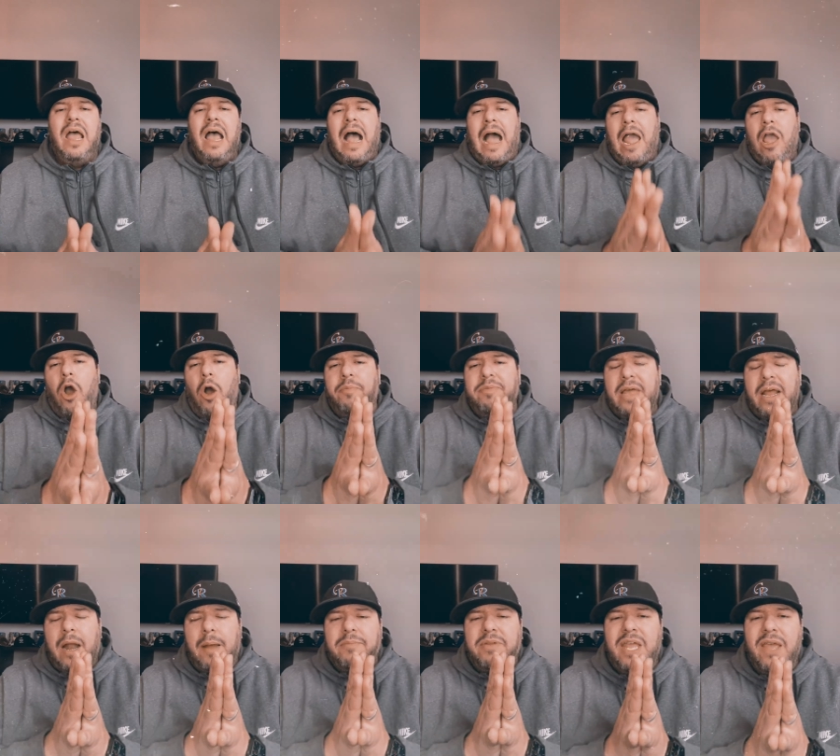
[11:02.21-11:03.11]
I hope that
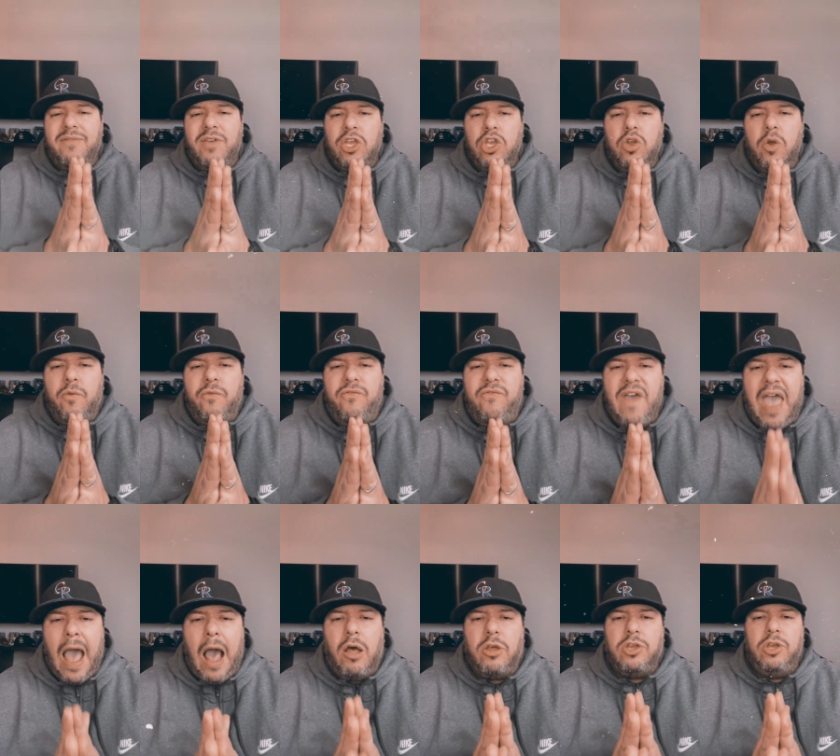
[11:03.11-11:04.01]
I'm giving you
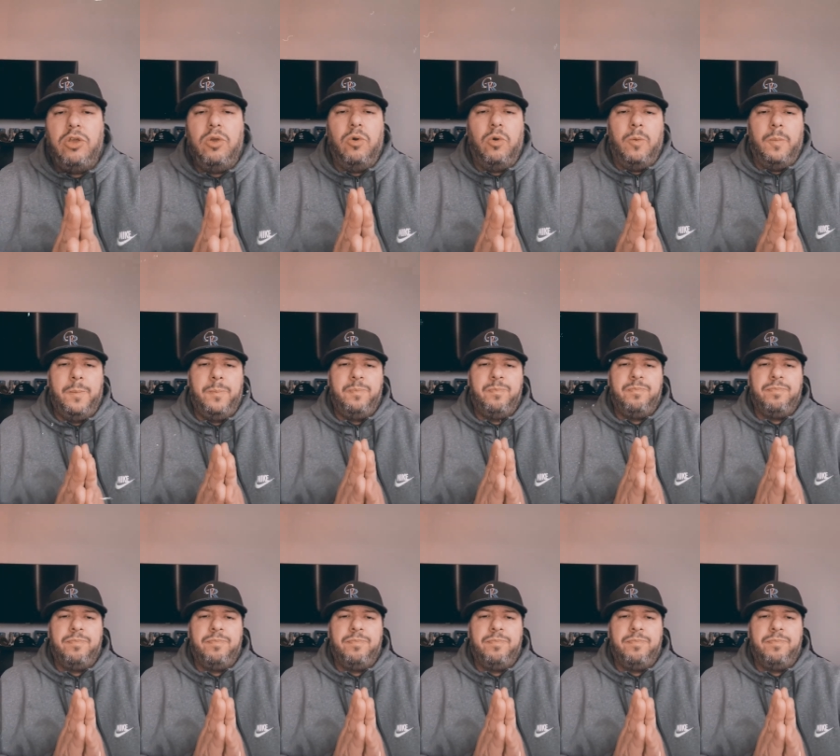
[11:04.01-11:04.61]
value.